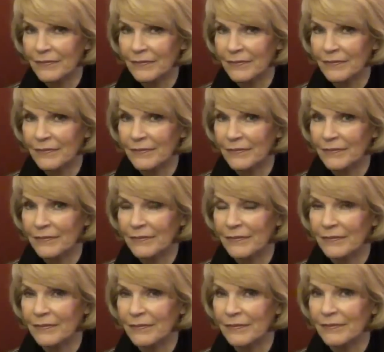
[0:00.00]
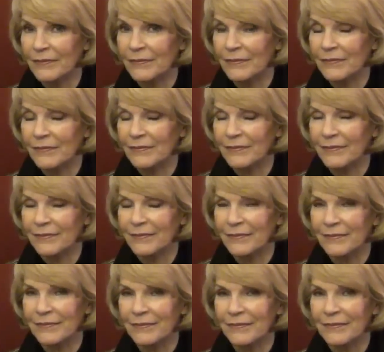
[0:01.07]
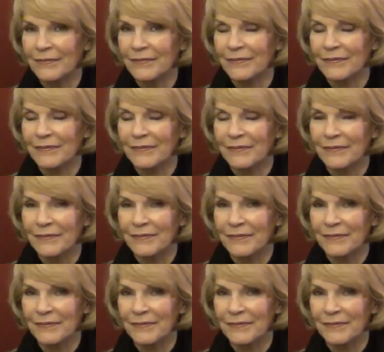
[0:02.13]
No words are spoken by the person on screen.